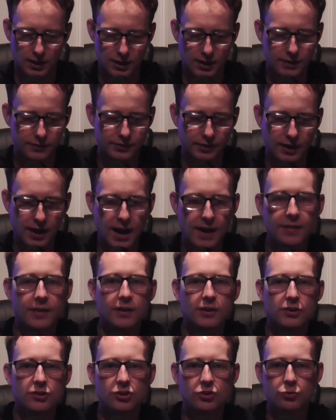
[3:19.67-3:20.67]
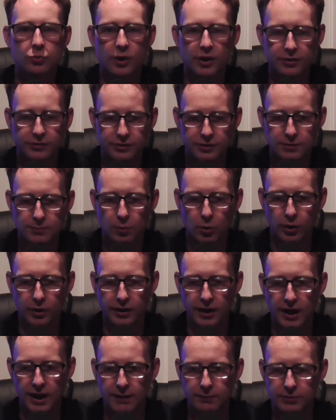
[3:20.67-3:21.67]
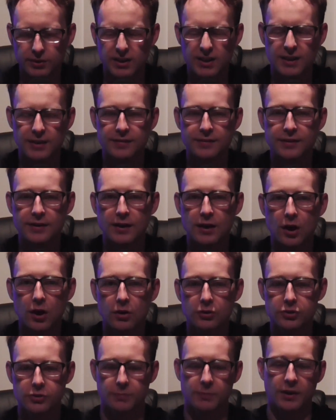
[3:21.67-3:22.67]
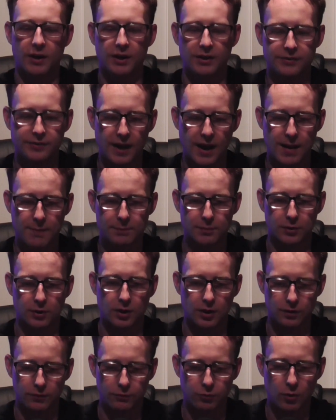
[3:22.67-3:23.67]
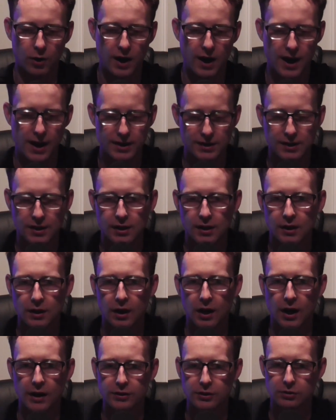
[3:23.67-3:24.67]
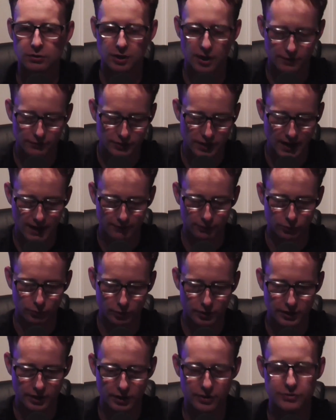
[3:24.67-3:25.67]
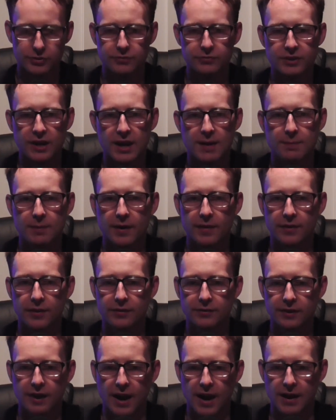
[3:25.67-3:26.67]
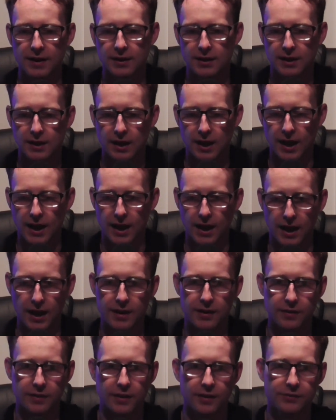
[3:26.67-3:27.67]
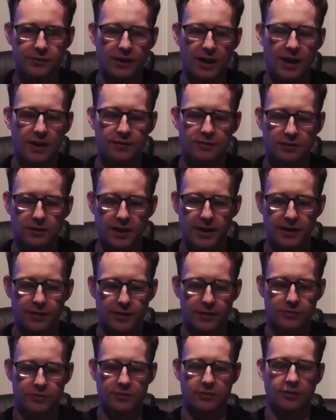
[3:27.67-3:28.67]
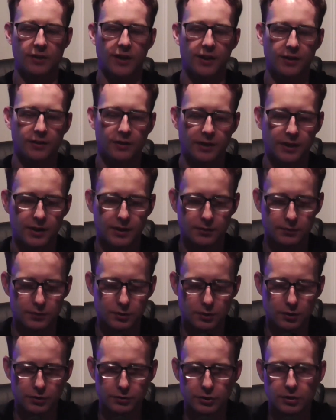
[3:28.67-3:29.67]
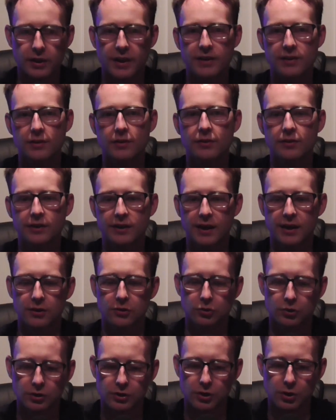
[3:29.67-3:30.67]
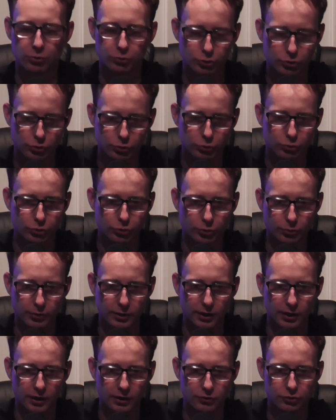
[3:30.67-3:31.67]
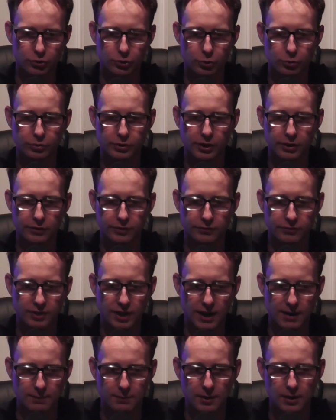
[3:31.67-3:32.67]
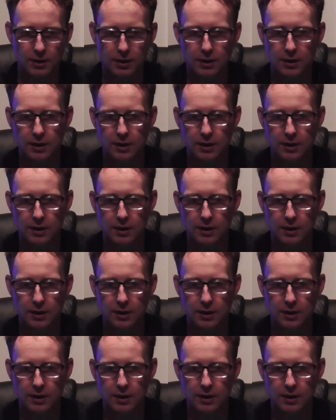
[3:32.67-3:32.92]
He's a guy that you just want to see more games, and he's the ultimate example of why you love to have 3 years of tape on this guy. And in this case, this is likely, you know, you likely only get, you know, two years of tape.